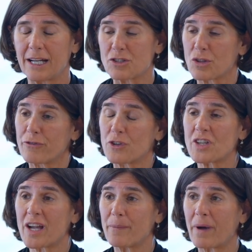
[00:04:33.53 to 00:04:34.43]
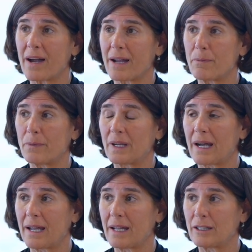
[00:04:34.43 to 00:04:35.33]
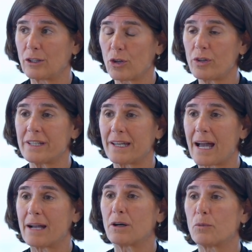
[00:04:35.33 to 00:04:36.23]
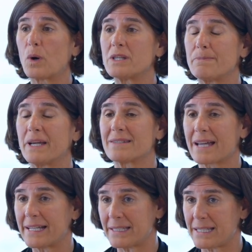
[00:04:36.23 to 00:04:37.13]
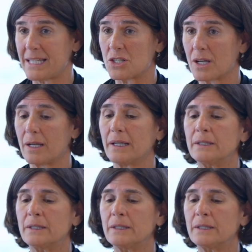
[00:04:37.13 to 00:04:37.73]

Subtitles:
so the first time I learned it, was because I had to teach it.